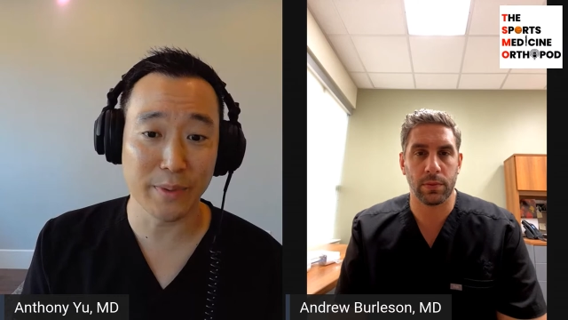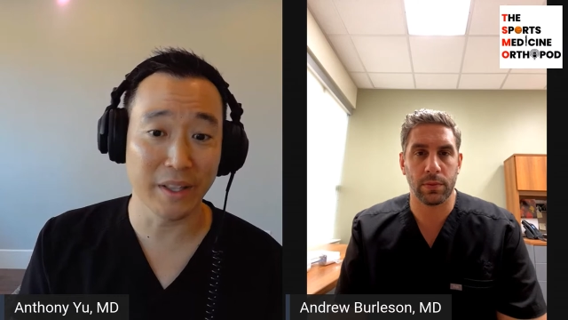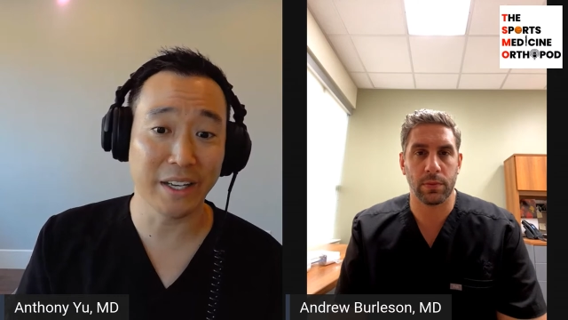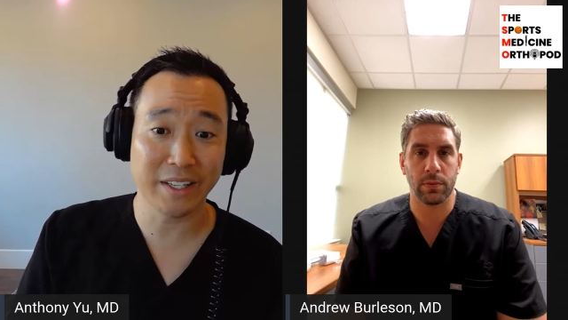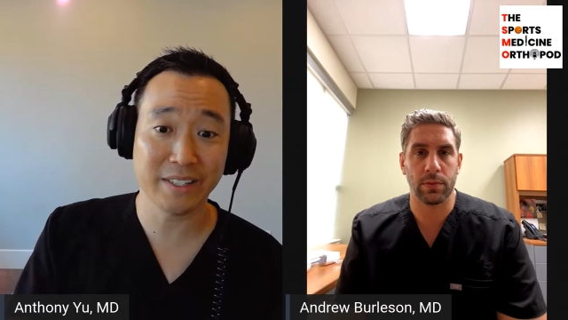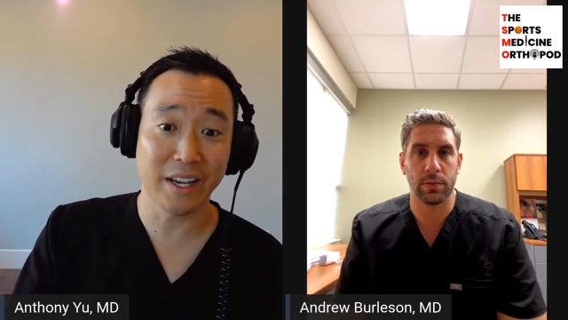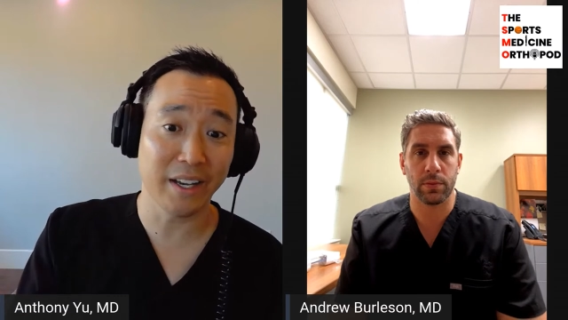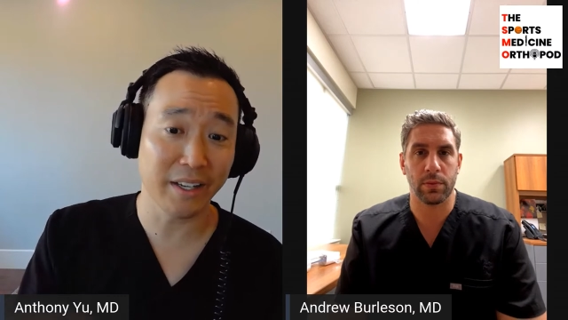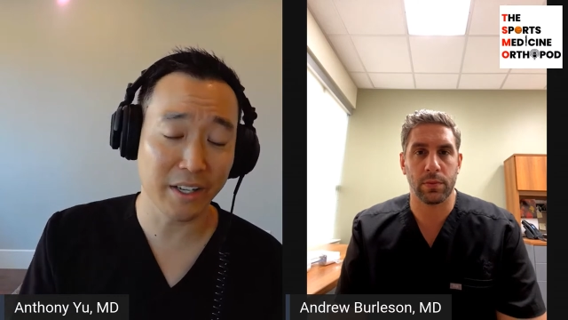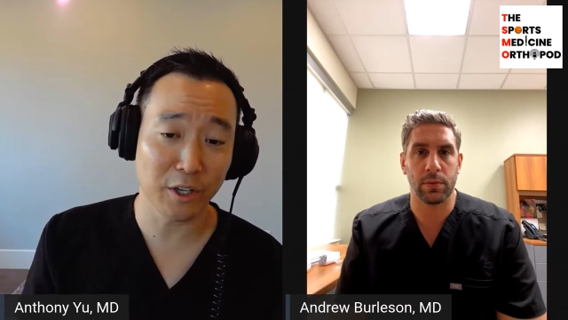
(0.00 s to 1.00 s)
Speaker 1: but like you
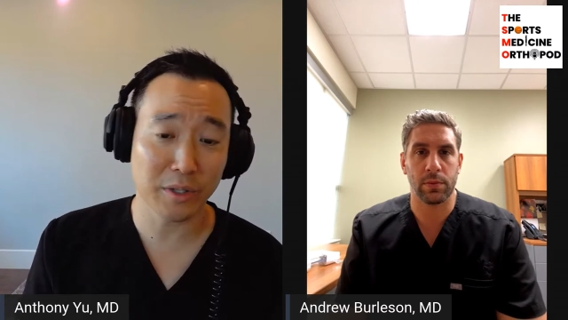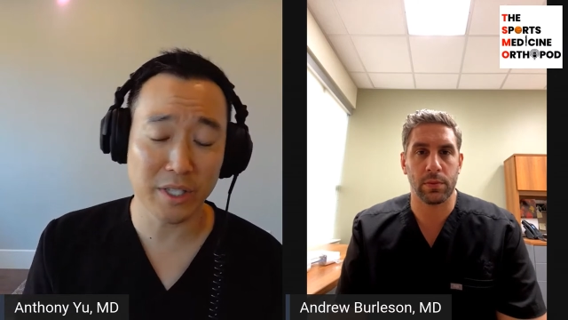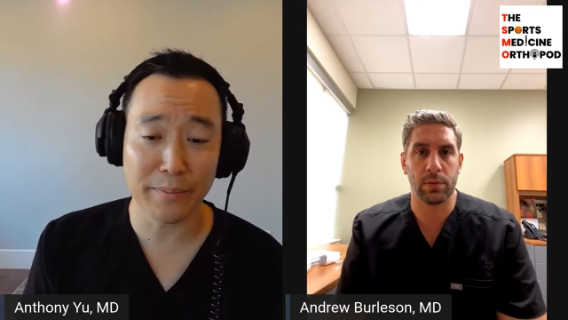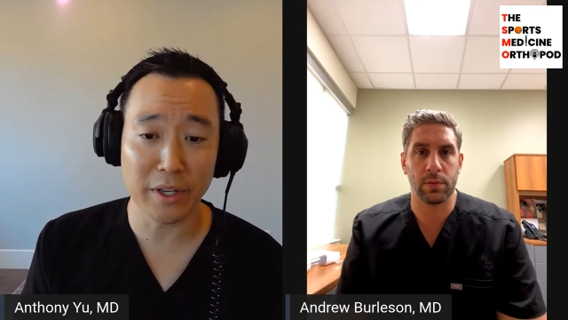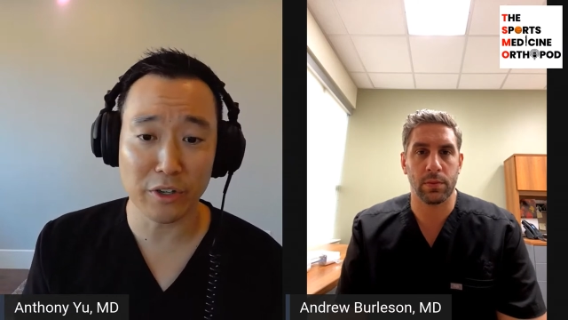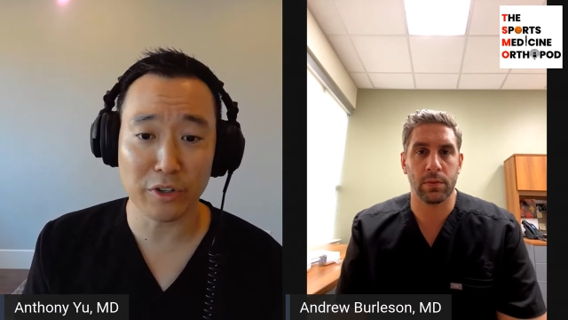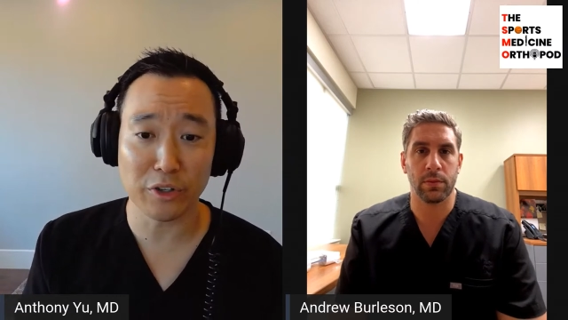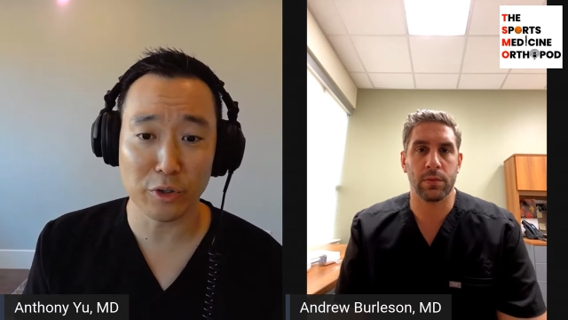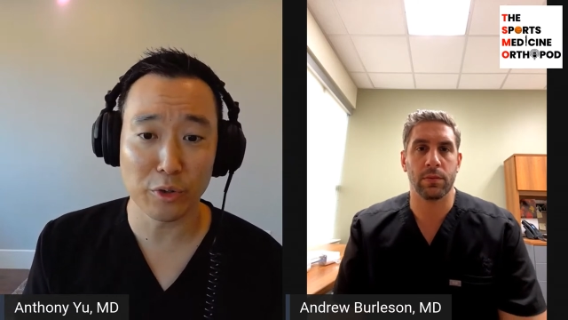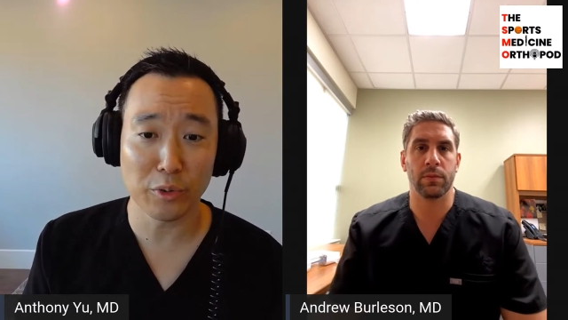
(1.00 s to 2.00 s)
said, you know, it's something you
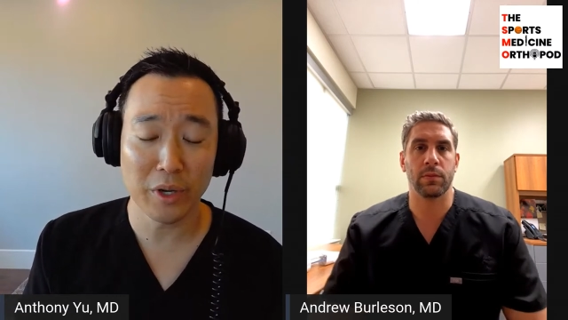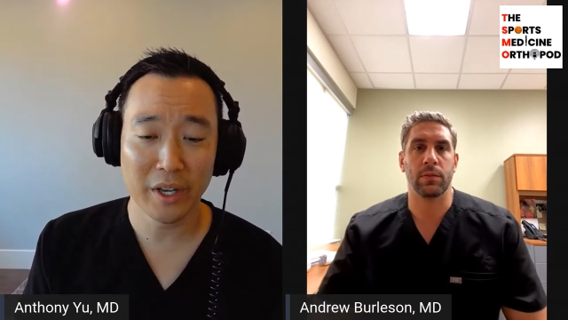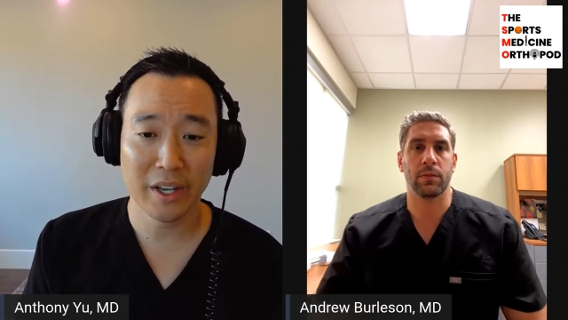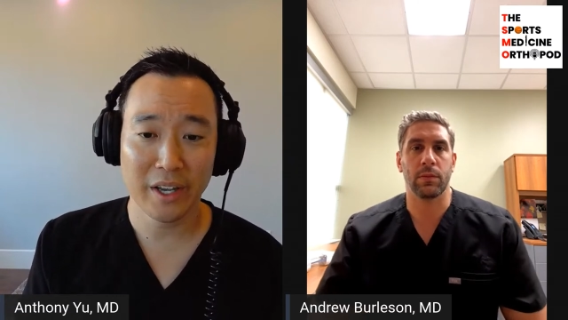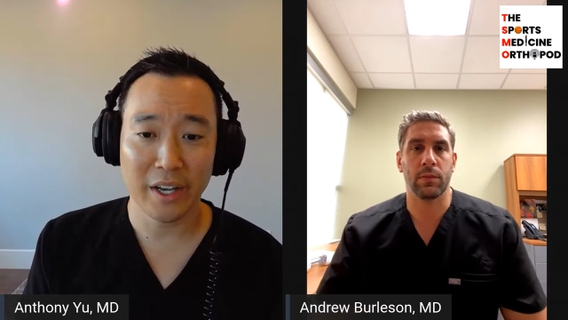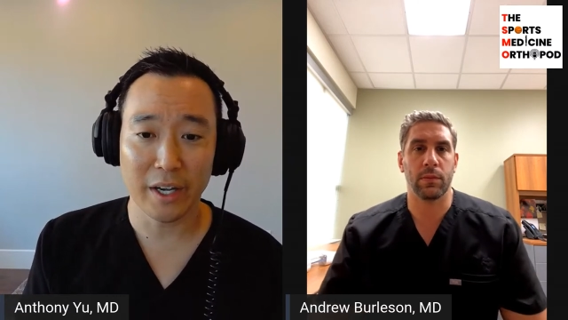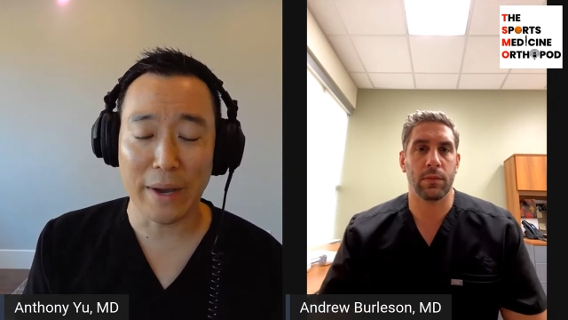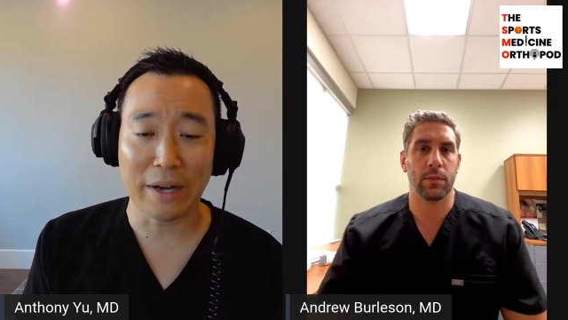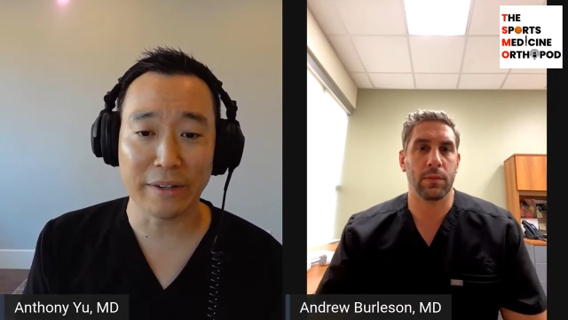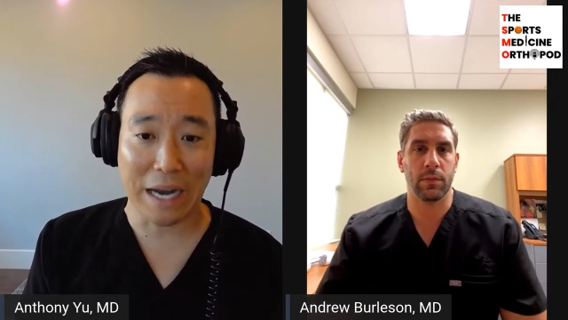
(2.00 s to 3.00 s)
can do
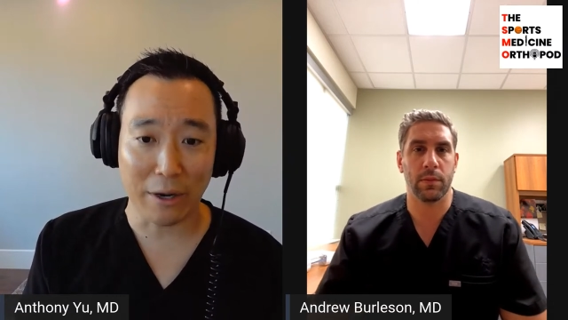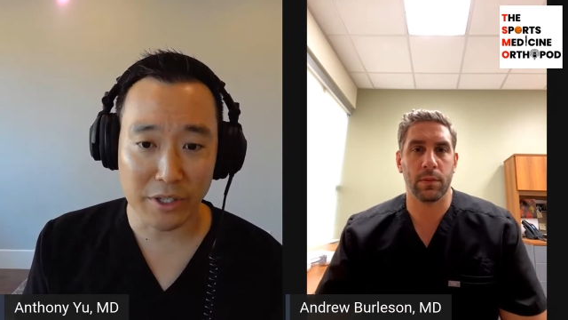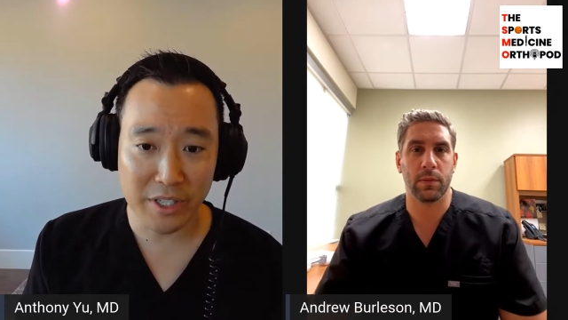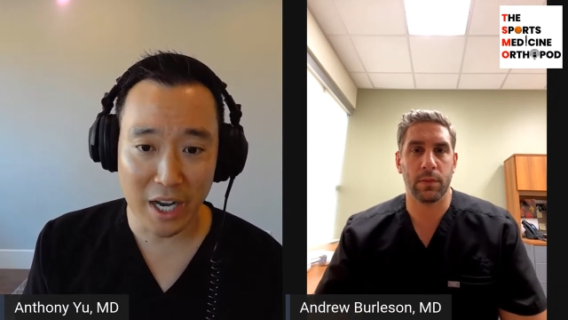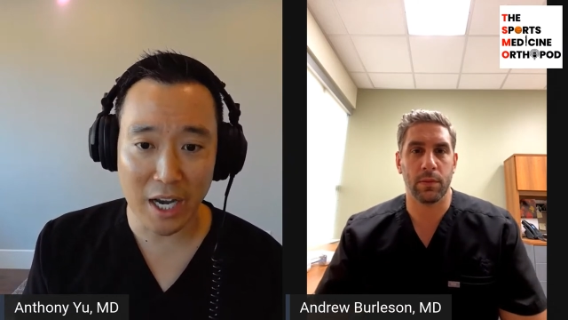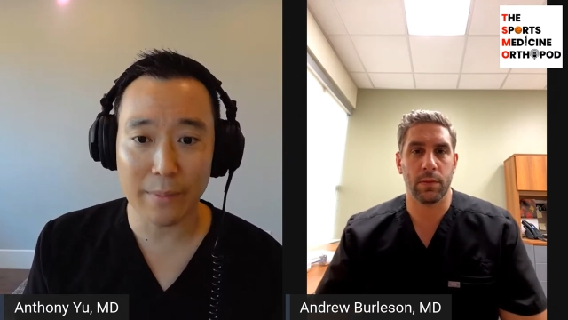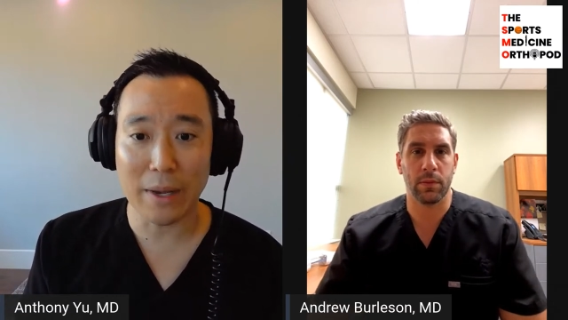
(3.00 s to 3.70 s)
in about an hour's time,